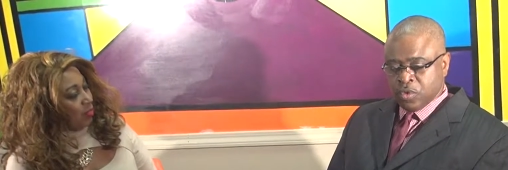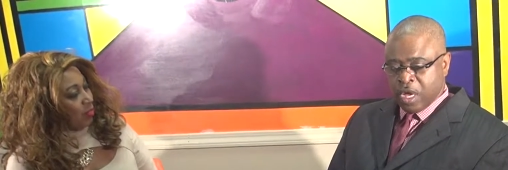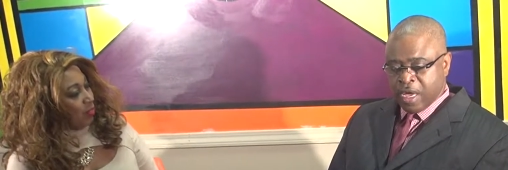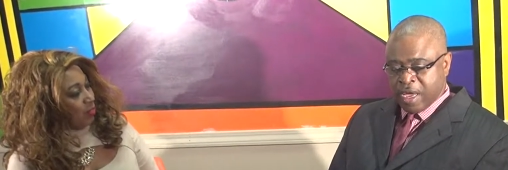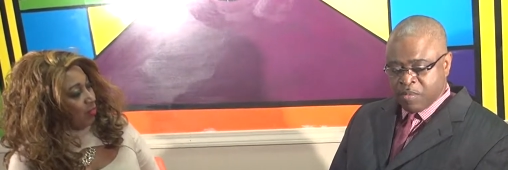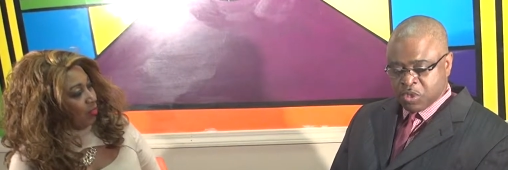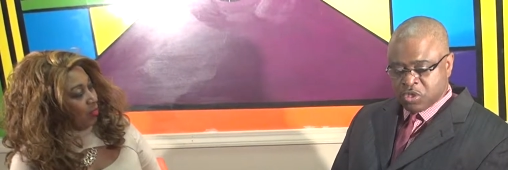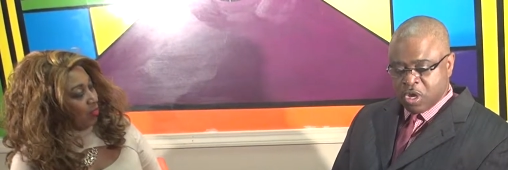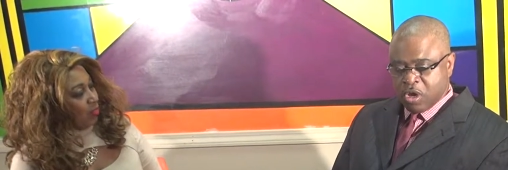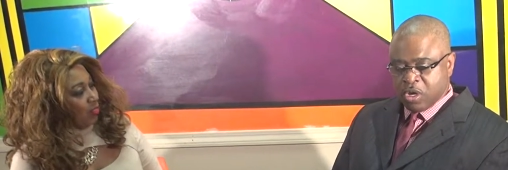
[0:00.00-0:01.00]
Speaker 1: uh,
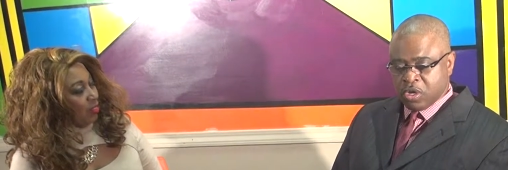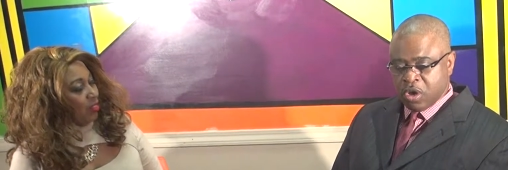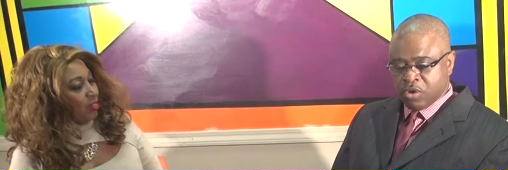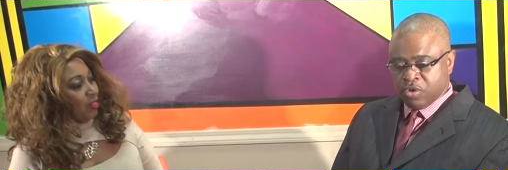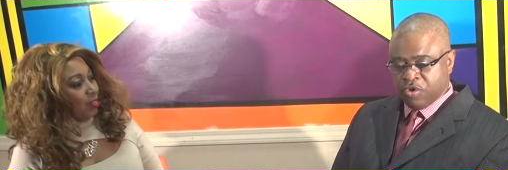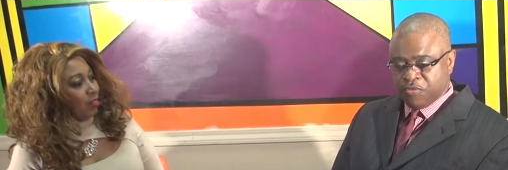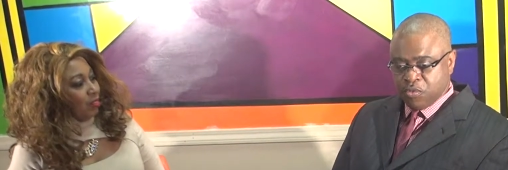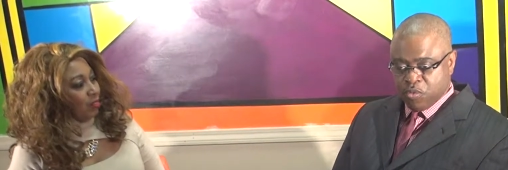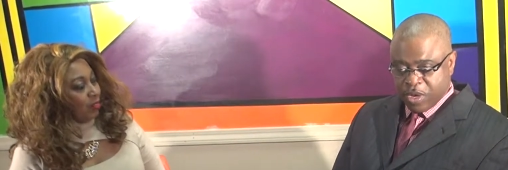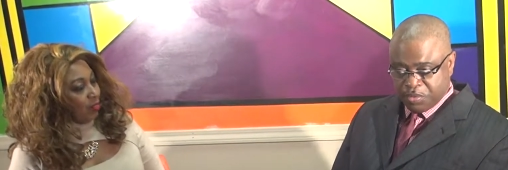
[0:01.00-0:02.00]
Amazon, on
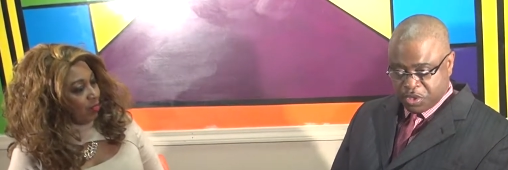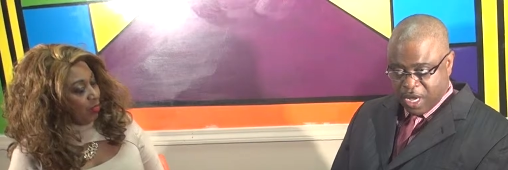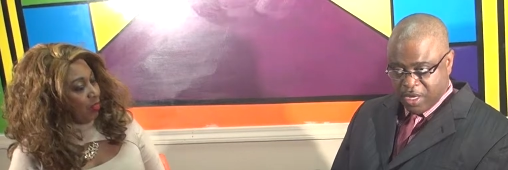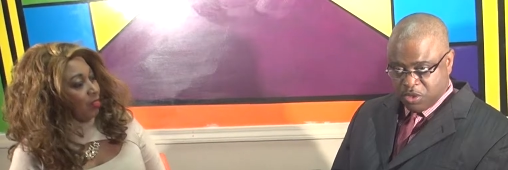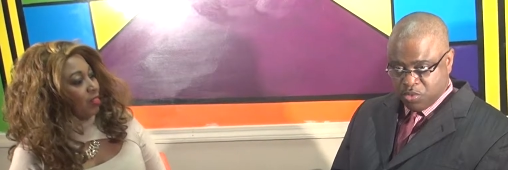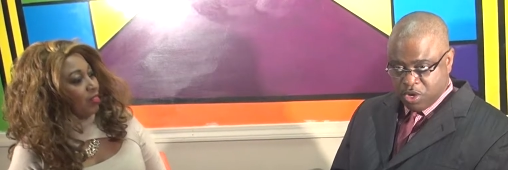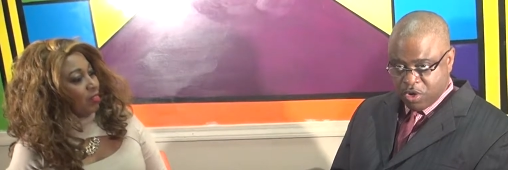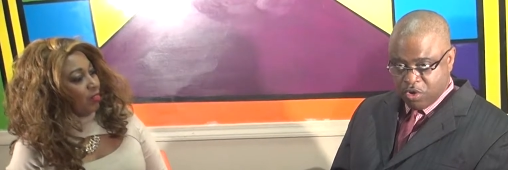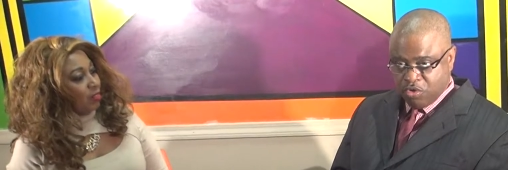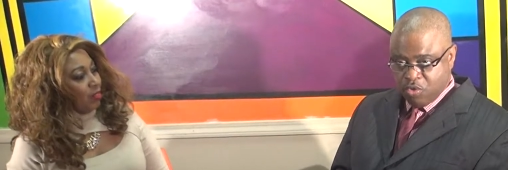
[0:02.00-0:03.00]
different websites. We're
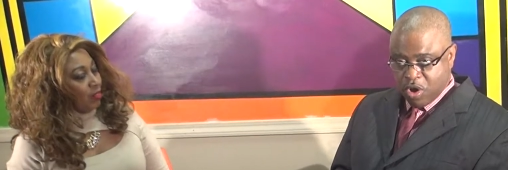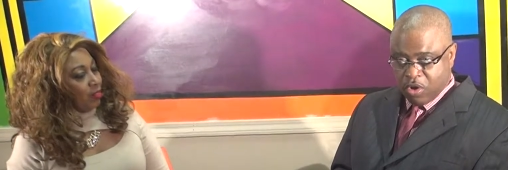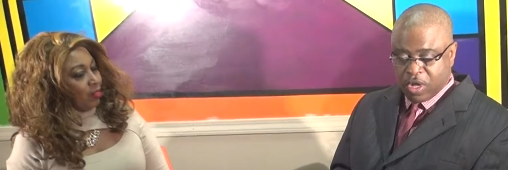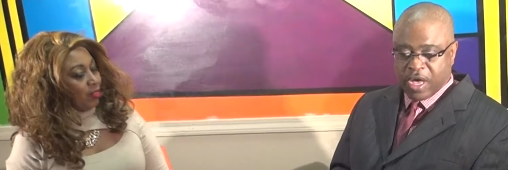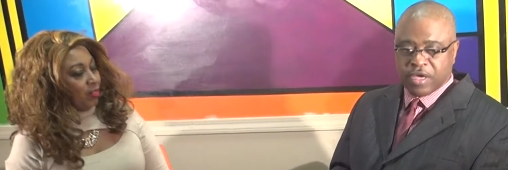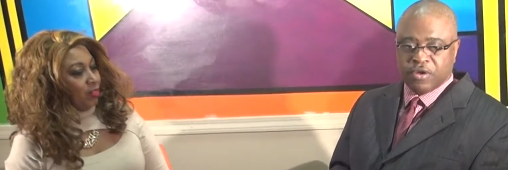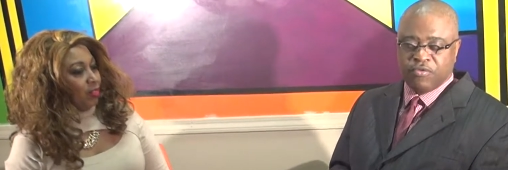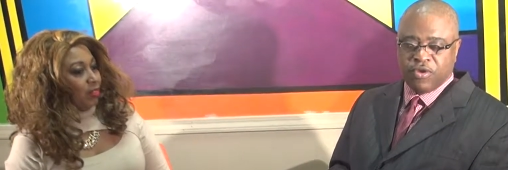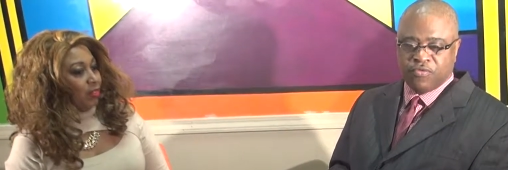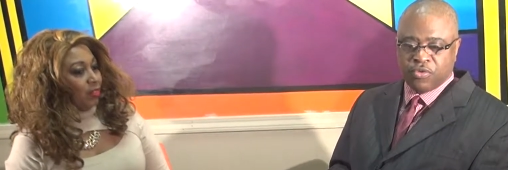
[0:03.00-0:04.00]
going to do all kind
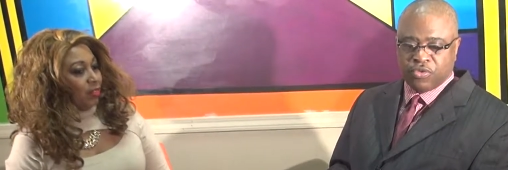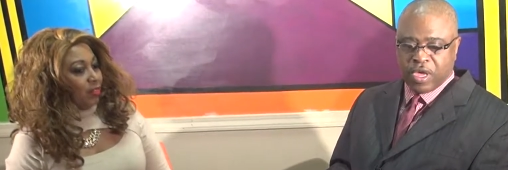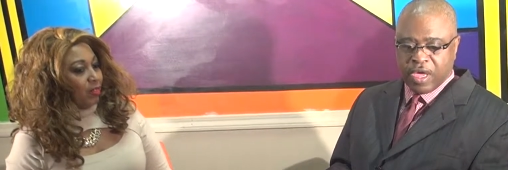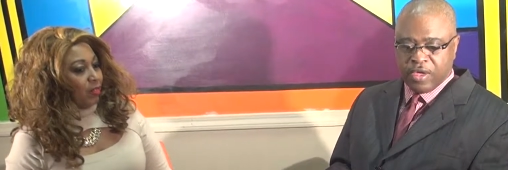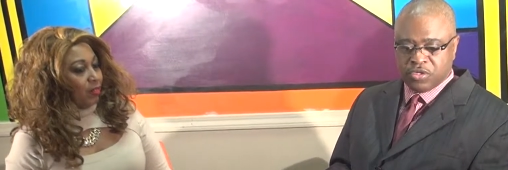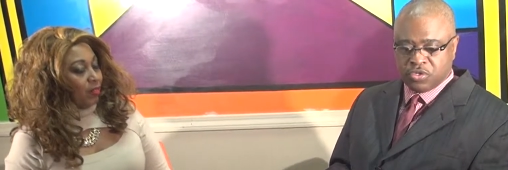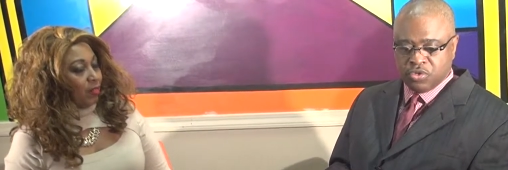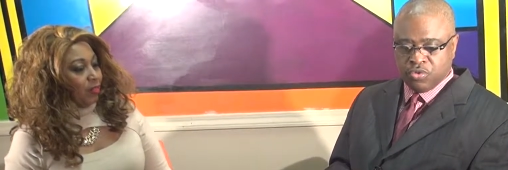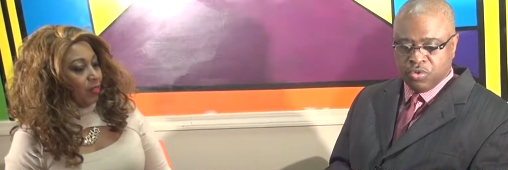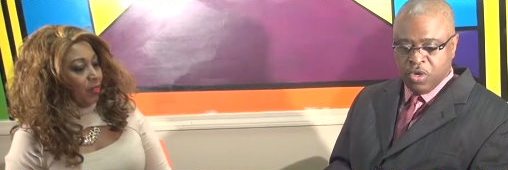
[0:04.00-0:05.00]
of different things
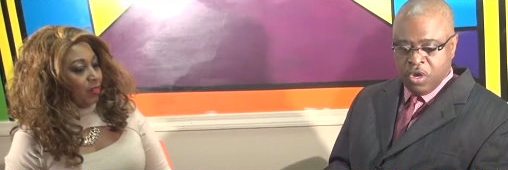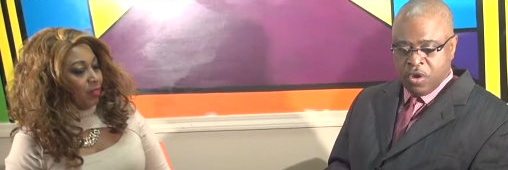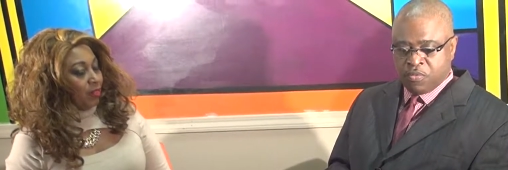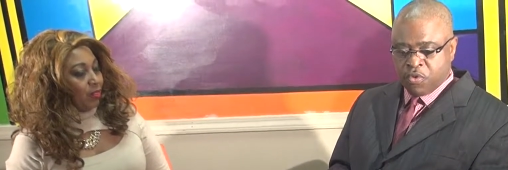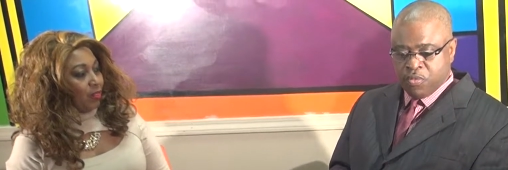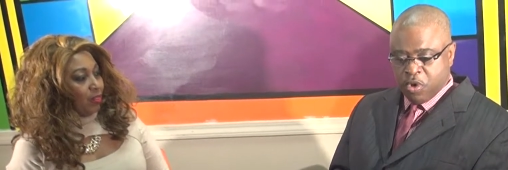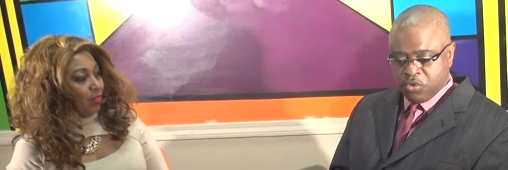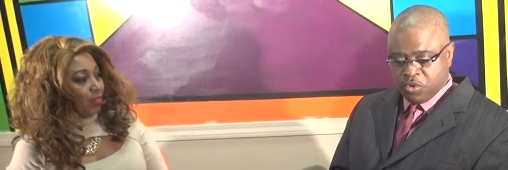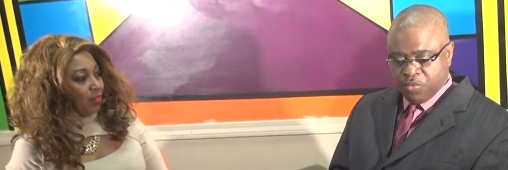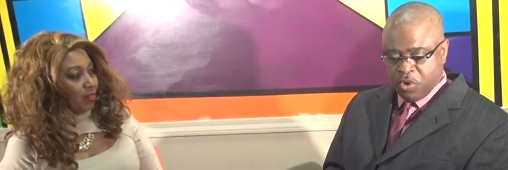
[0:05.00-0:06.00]
to
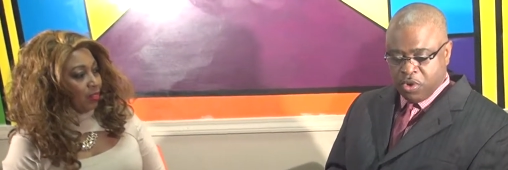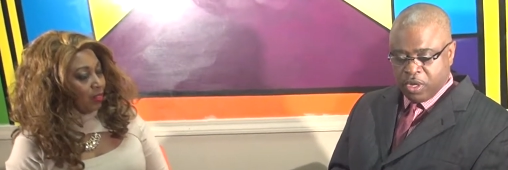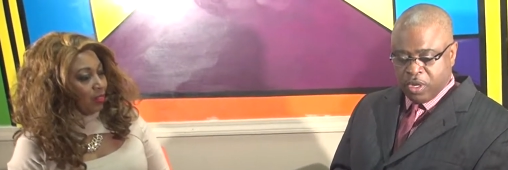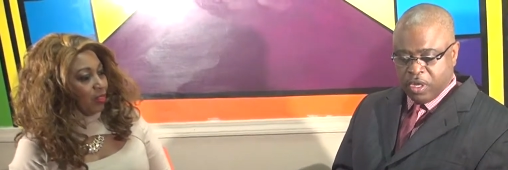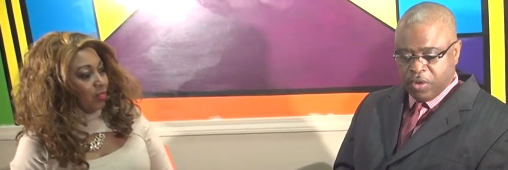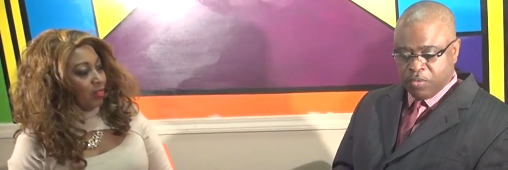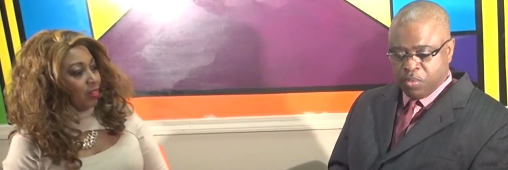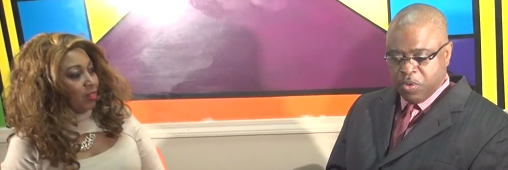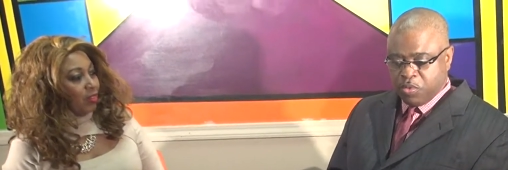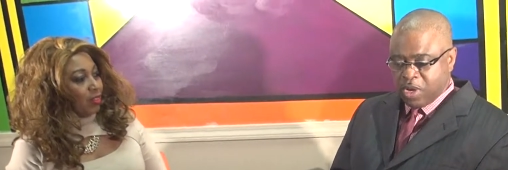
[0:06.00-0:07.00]
promote the book and get
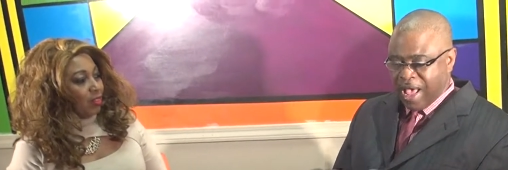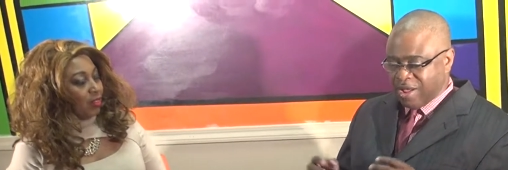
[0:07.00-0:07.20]
people